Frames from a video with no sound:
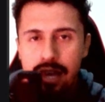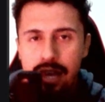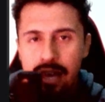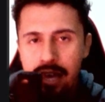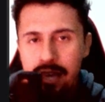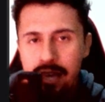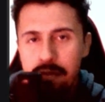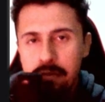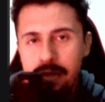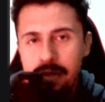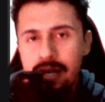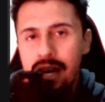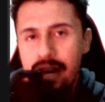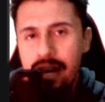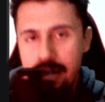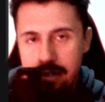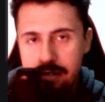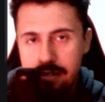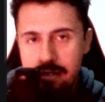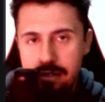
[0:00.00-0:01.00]

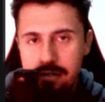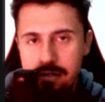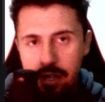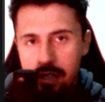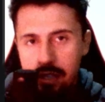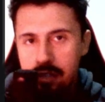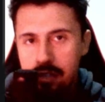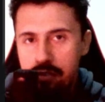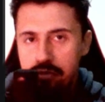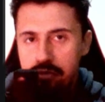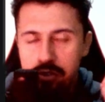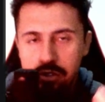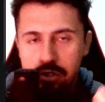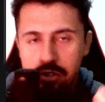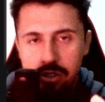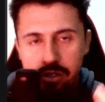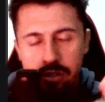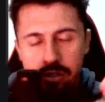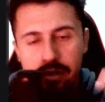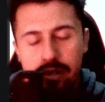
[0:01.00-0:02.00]
APIs. In the
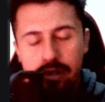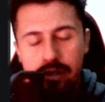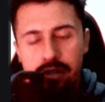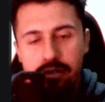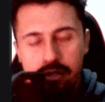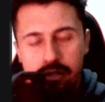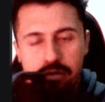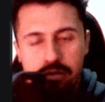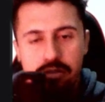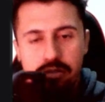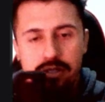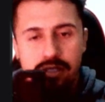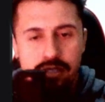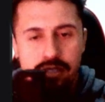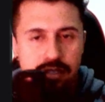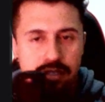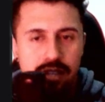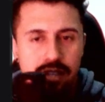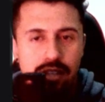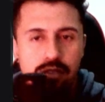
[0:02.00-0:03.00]
future, you are going to
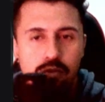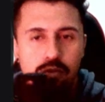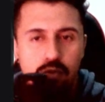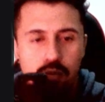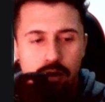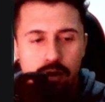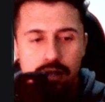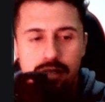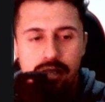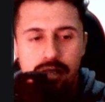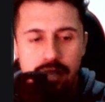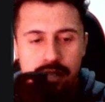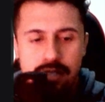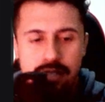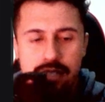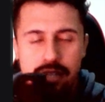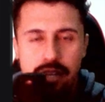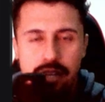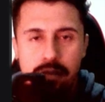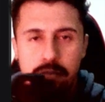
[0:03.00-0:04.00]
understand what is
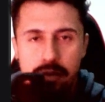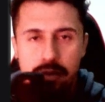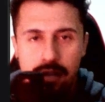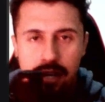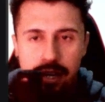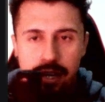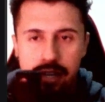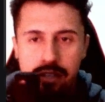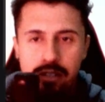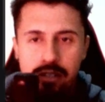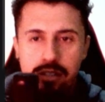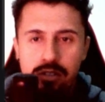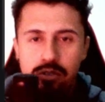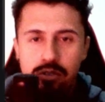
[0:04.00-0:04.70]
an API.